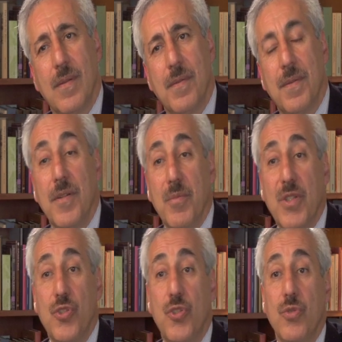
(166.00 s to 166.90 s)
very
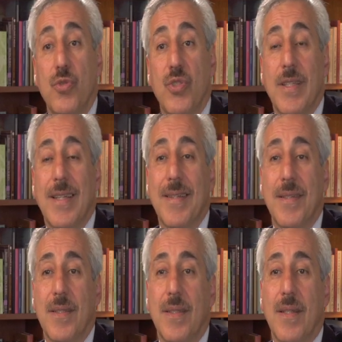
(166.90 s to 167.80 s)
much Jews
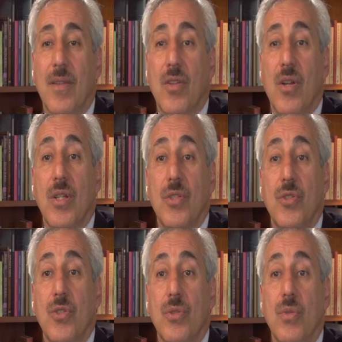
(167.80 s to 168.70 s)
and aligned
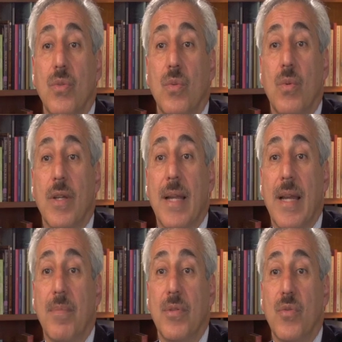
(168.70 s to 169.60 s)
to what
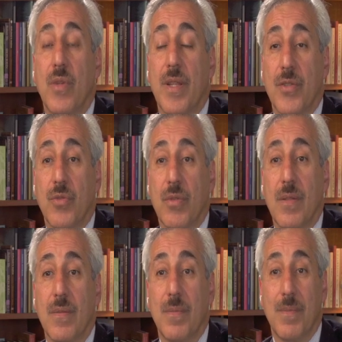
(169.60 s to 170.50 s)
happened with Israel.
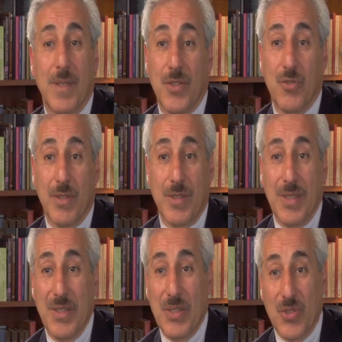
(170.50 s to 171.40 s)
But Israel
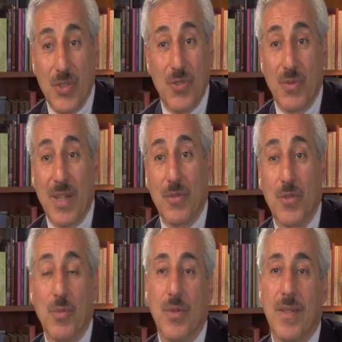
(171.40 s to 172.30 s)
didn't exist when I was
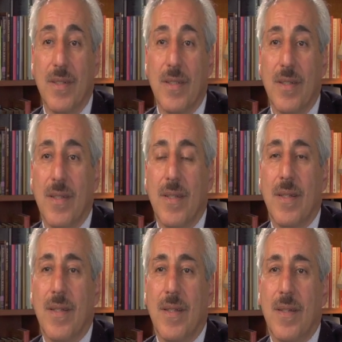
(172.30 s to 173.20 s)
born.
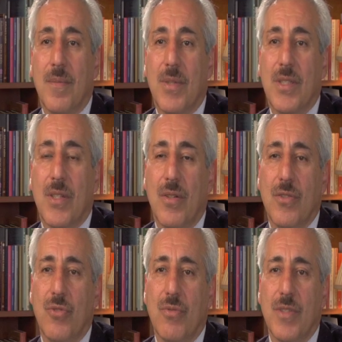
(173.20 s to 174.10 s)
But
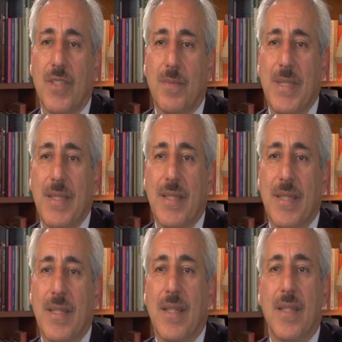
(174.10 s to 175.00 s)
culturally
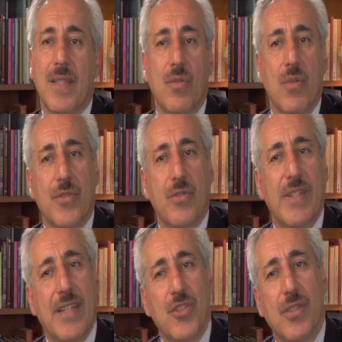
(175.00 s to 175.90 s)
speaking, they were also
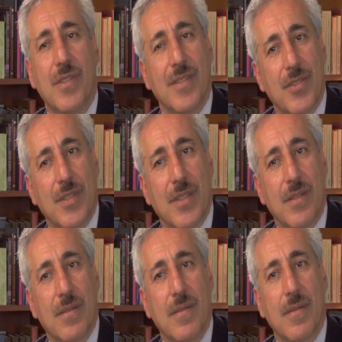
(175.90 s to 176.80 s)
nationalistic.
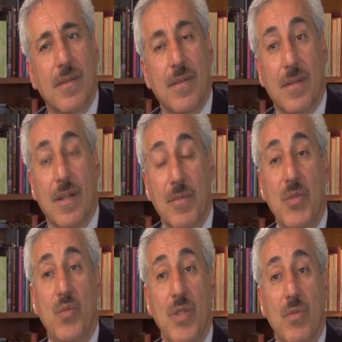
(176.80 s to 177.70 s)
I
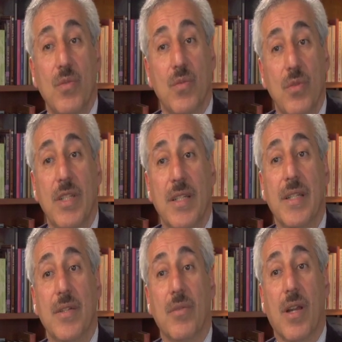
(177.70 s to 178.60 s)
mean, we were rooted in
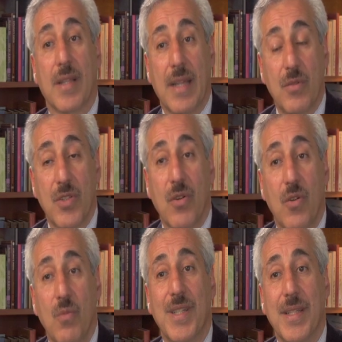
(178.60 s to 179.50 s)
Iraq. That was our
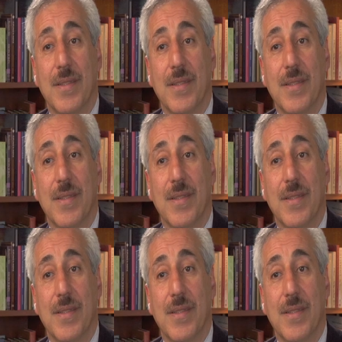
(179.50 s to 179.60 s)
homeland.